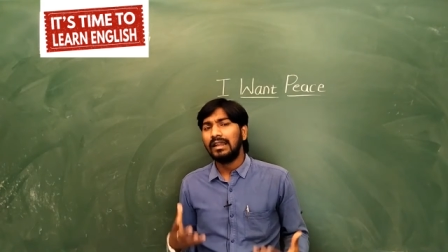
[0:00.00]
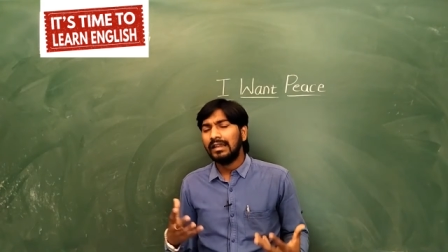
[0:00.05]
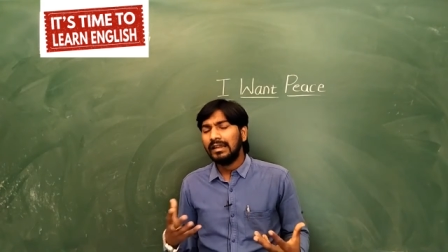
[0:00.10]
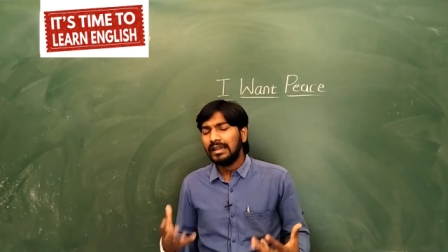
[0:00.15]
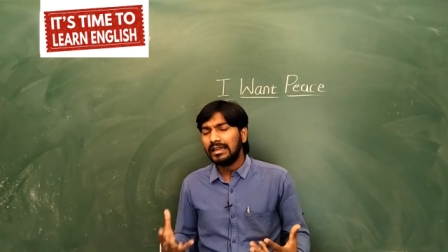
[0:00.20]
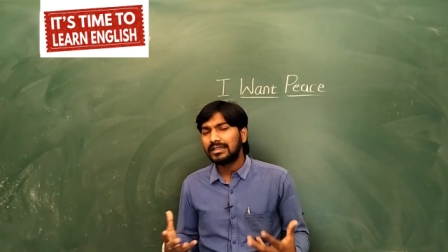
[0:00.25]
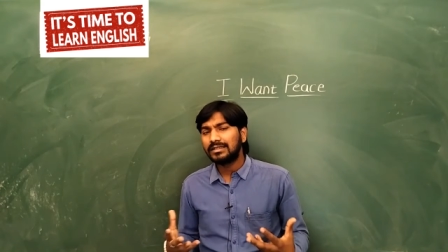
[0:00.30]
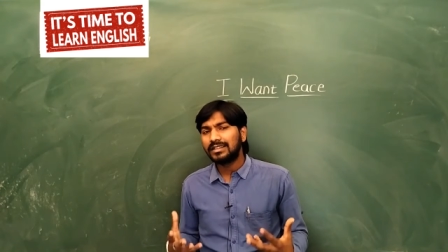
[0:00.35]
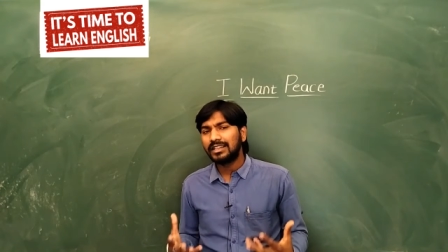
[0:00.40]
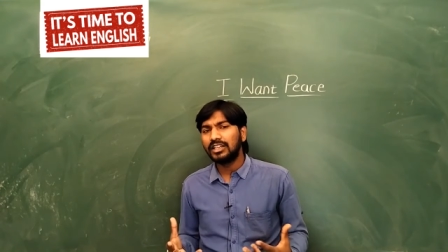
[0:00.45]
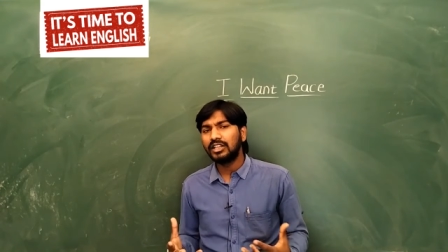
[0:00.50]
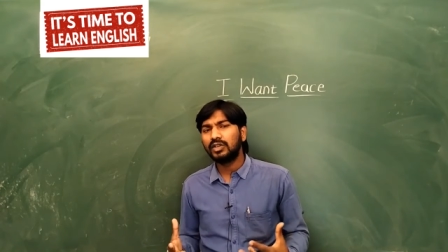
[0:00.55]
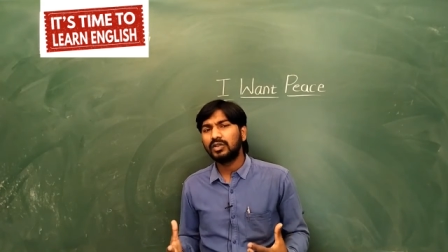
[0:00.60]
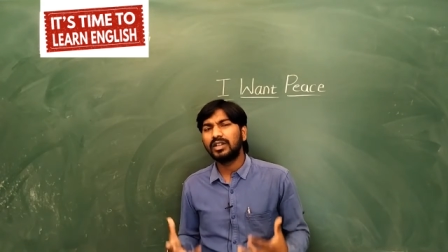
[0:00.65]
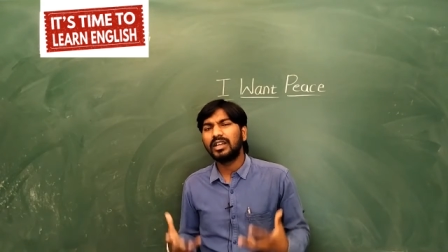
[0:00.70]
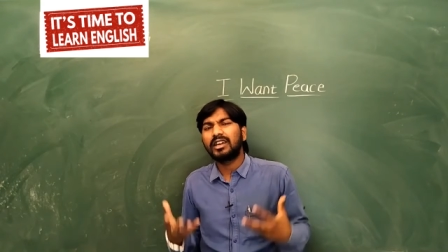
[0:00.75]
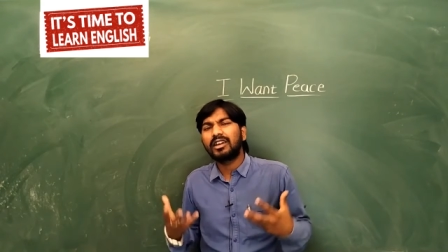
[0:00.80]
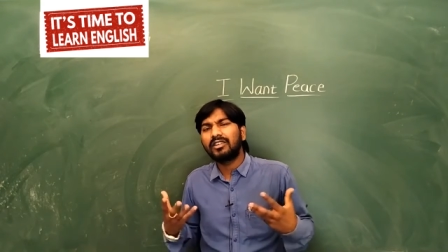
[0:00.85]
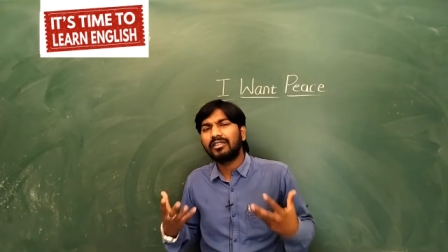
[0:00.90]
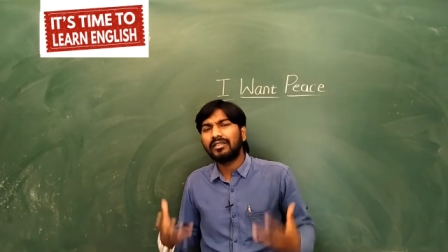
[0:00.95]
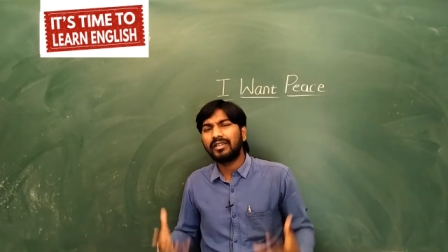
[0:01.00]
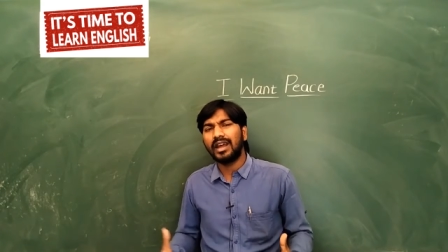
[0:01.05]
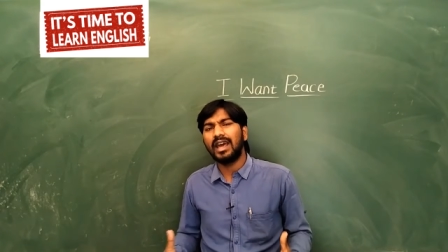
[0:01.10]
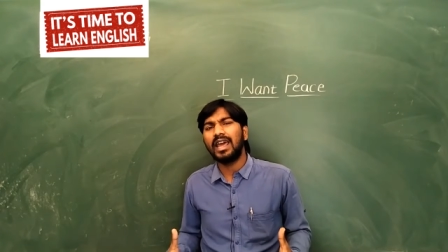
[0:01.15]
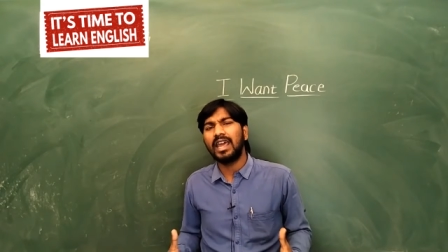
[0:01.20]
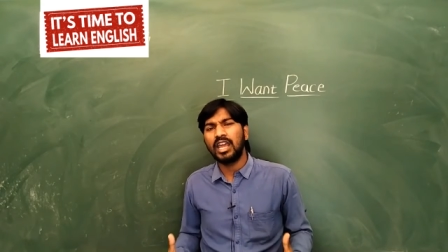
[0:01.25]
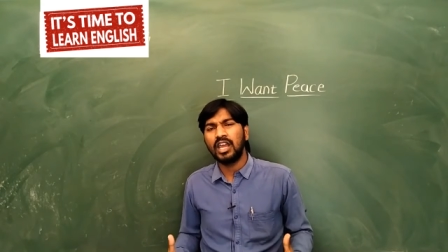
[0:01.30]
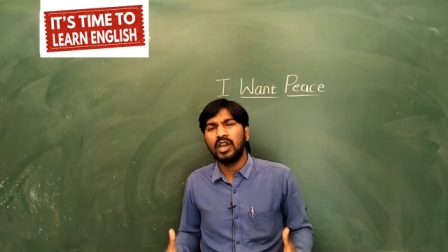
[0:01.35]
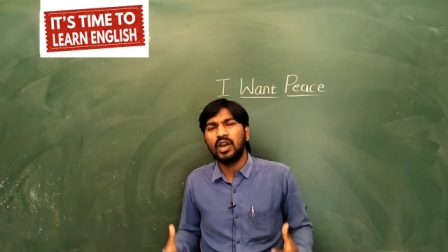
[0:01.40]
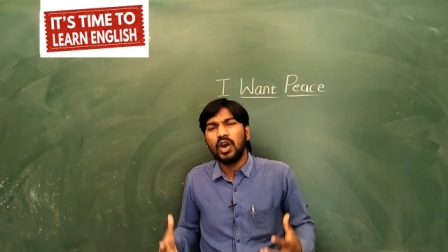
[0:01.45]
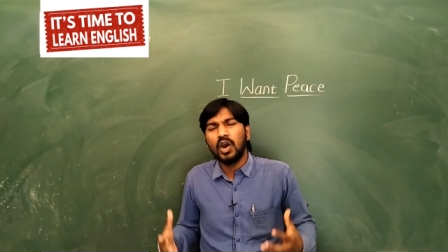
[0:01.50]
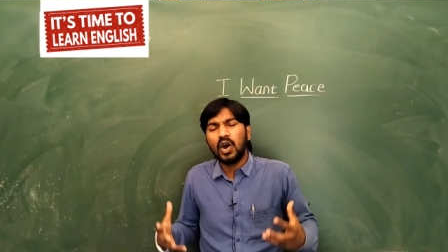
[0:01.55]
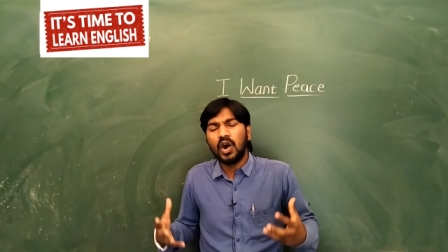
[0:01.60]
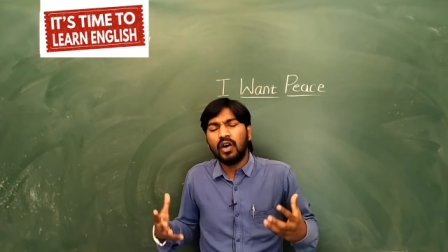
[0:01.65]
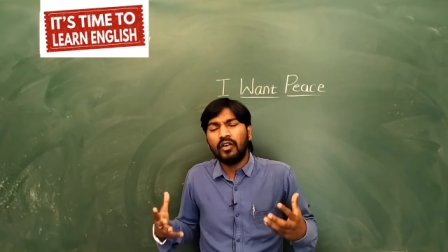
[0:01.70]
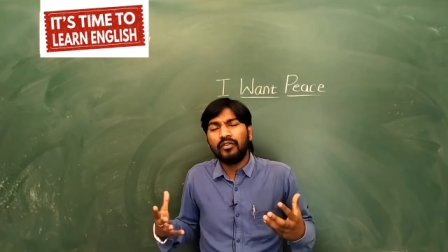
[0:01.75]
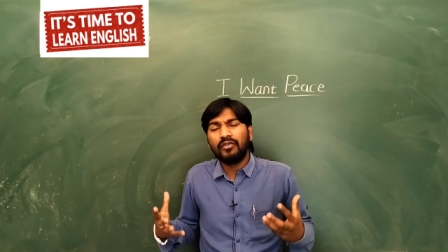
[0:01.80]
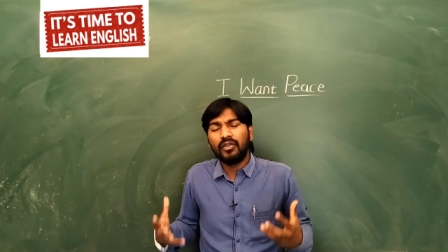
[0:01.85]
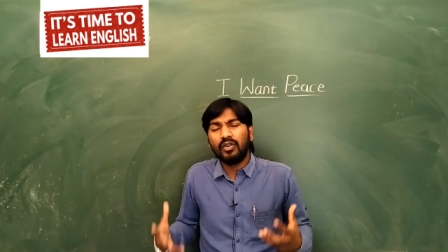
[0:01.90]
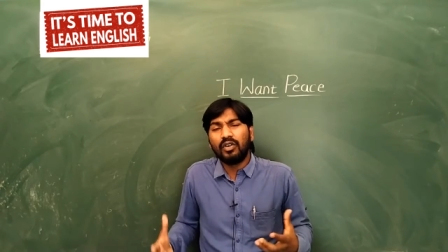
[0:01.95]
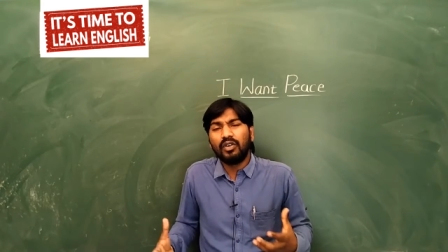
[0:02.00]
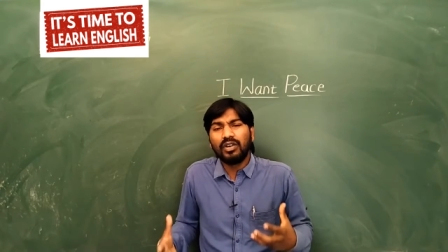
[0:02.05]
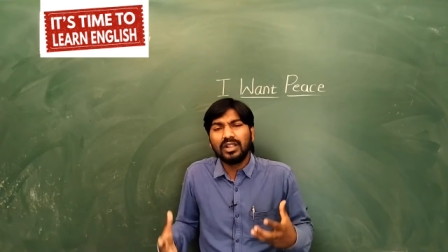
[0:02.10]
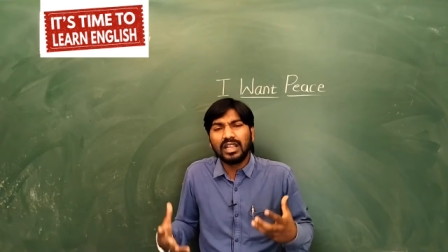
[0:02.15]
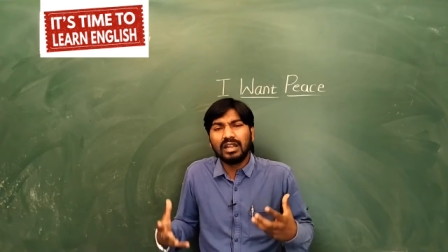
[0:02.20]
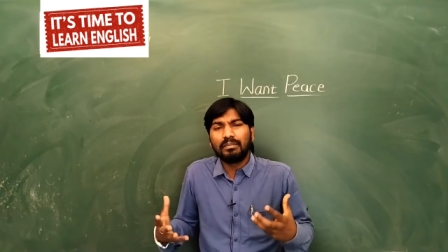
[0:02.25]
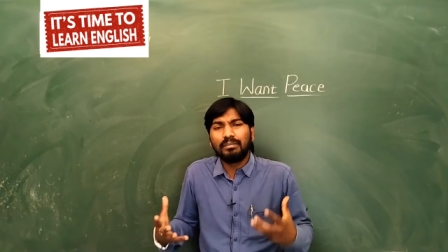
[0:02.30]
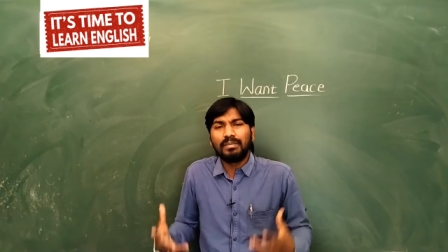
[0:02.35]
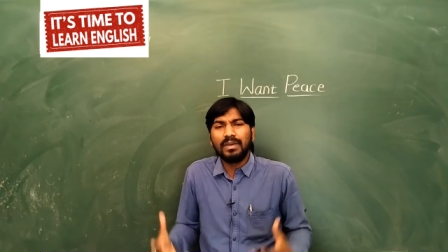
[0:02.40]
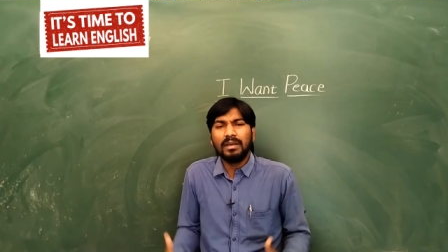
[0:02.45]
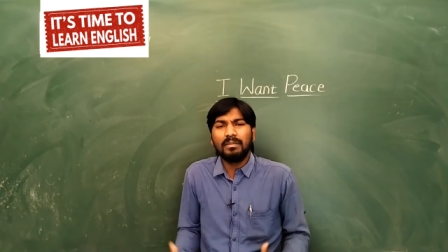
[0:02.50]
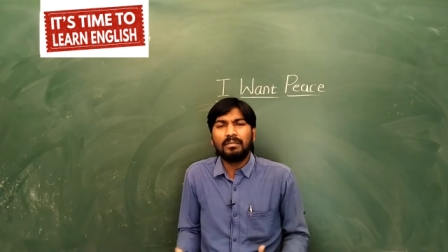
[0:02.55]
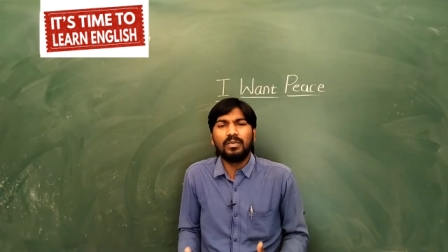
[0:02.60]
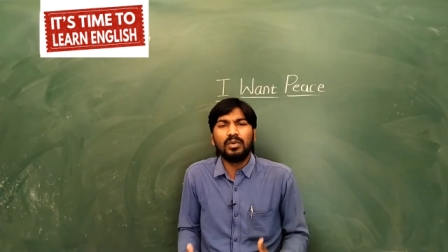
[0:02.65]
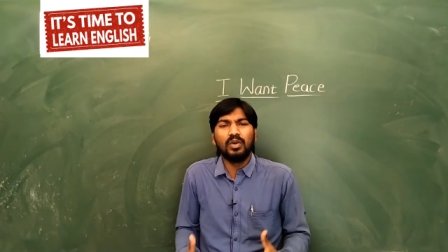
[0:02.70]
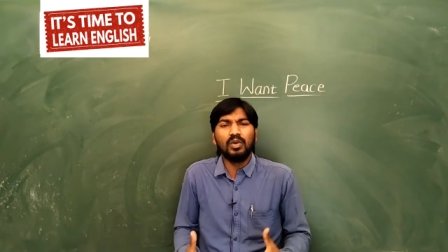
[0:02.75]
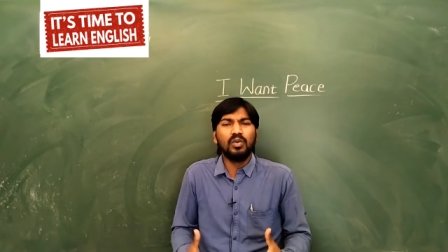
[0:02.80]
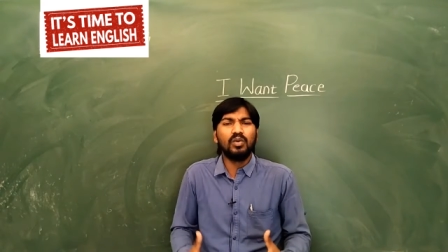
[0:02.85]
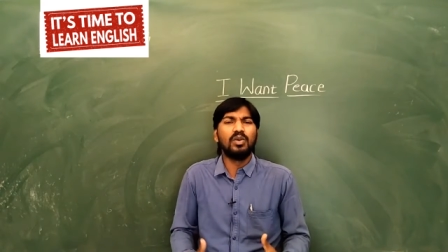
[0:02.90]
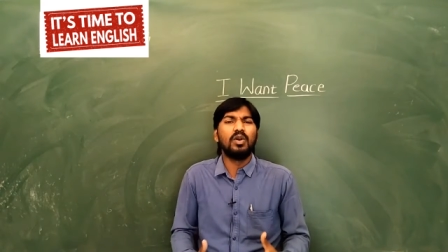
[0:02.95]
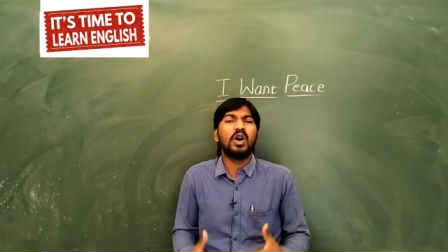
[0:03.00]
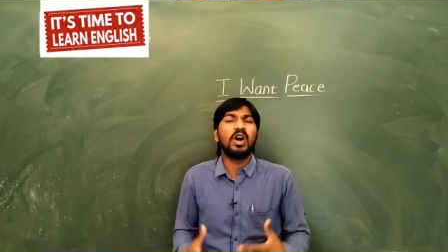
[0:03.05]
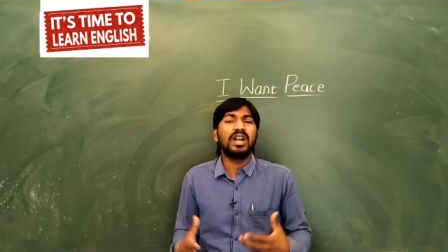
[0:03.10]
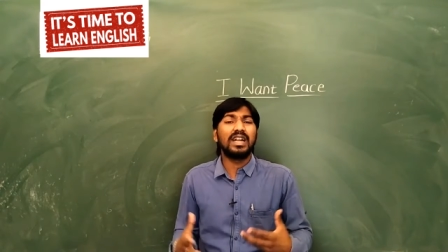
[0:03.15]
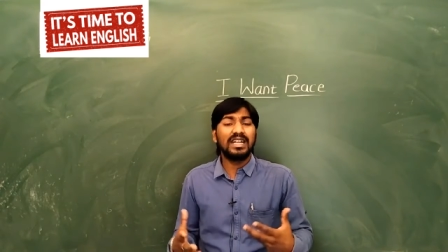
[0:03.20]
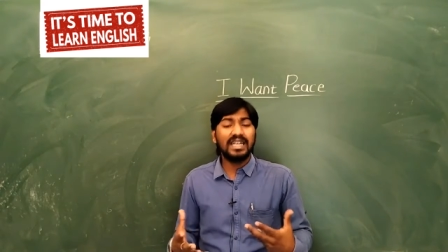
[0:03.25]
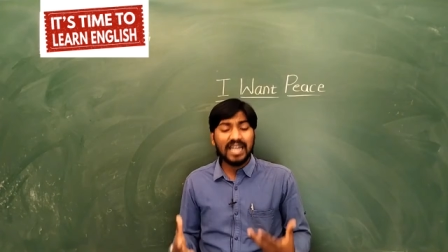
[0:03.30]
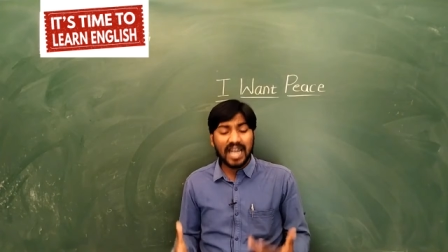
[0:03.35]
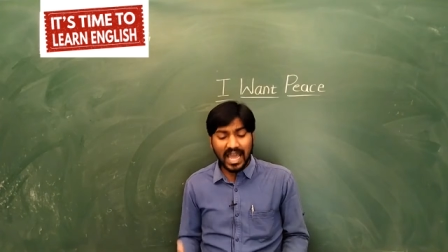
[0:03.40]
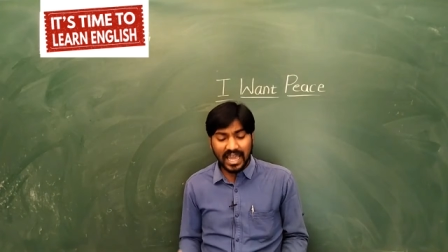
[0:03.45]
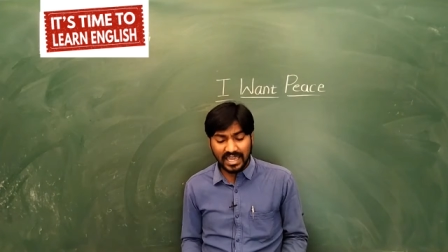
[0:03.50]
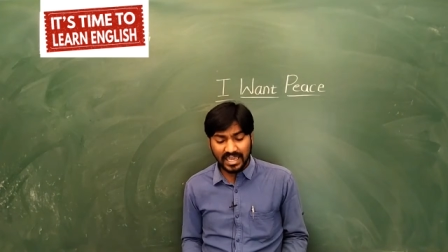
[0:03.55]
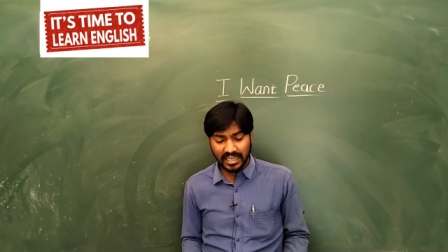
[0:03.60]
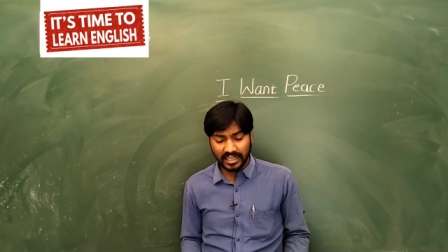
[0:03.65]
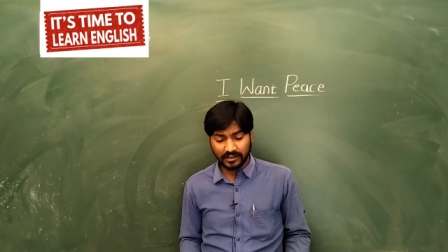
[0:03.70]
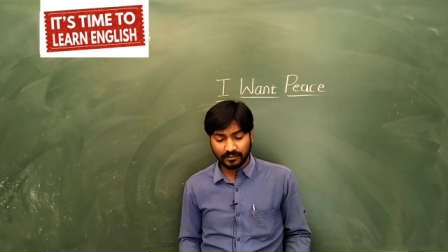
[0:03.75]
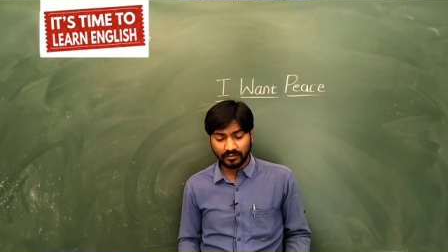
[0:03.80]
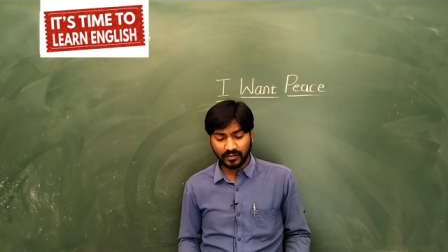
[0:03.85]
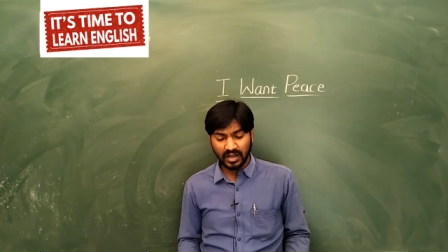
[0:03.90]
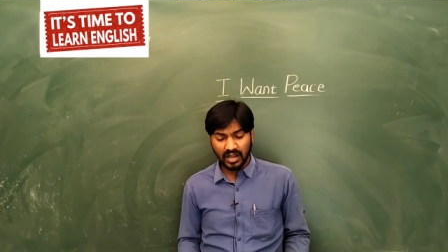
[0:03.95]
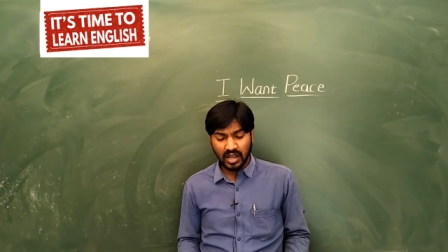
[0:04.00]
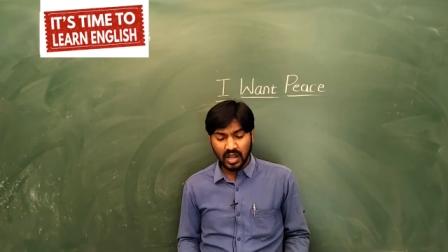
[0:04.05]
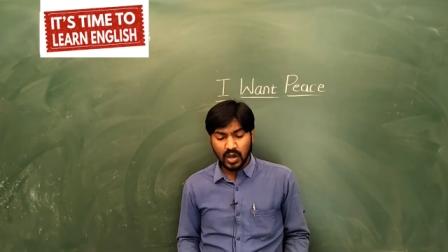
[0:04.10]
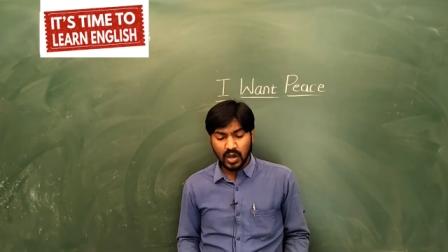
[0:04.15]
listening to the cry of all the people who are dying,